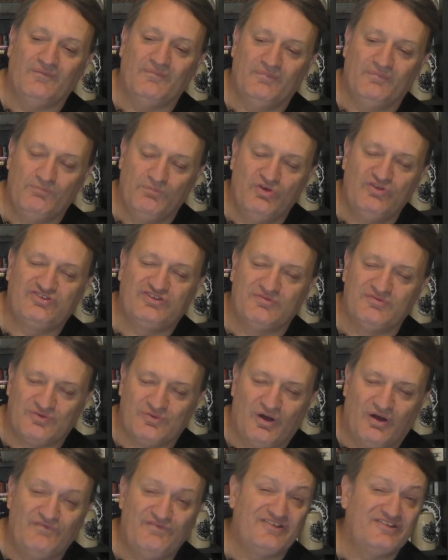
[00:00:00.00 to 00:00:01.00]
Muslims
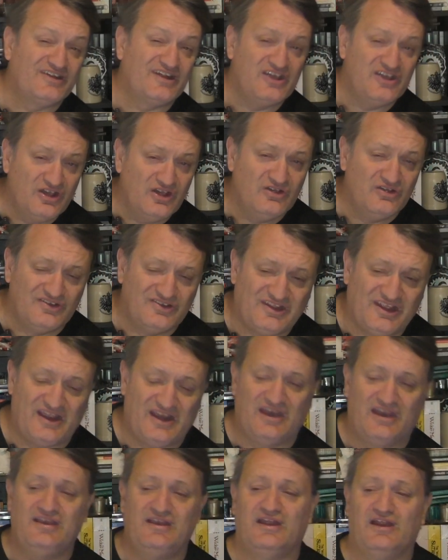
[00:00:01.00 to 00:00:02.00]
were obviously used
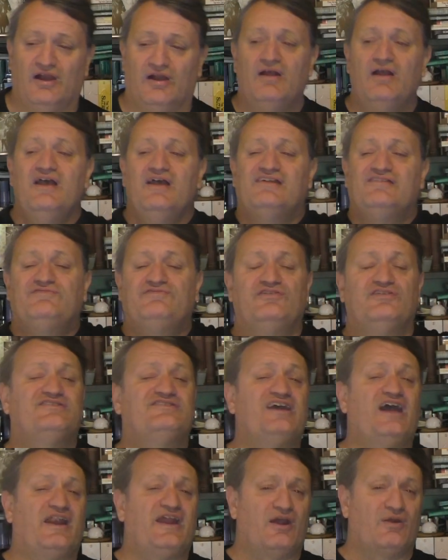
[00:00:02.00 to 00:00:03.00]
in it, through
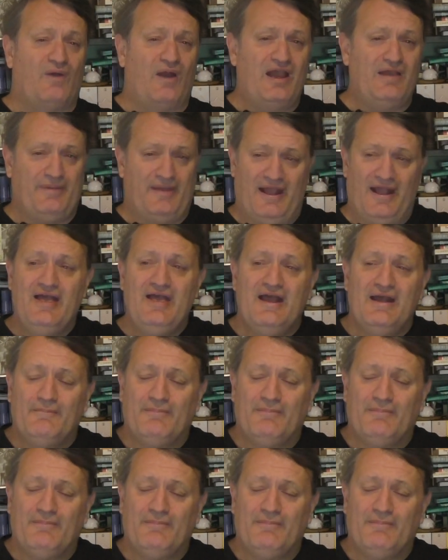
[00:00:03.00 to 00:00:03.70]
Saudi Arabia,